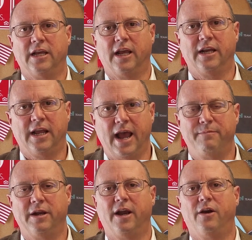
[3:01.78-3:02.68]
and
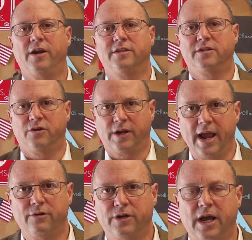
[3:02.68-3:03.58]
cabinet areas or
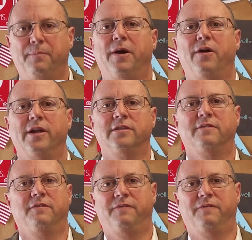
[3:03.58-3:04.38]
countertop areas